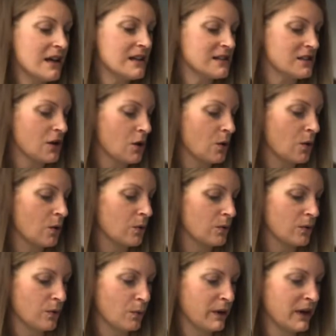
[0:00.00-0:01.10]
So
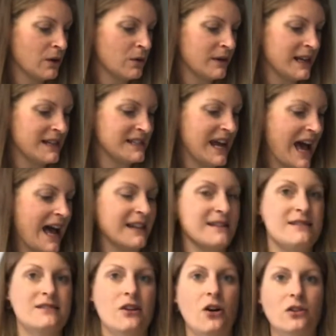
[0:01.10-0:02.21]
we don't need to add
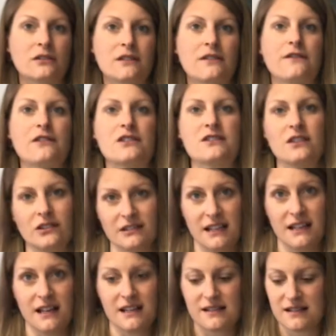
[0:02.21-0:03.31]
salt for
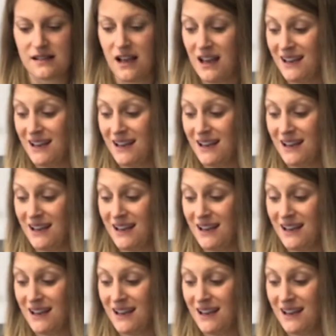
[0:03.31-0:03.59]
saltiness.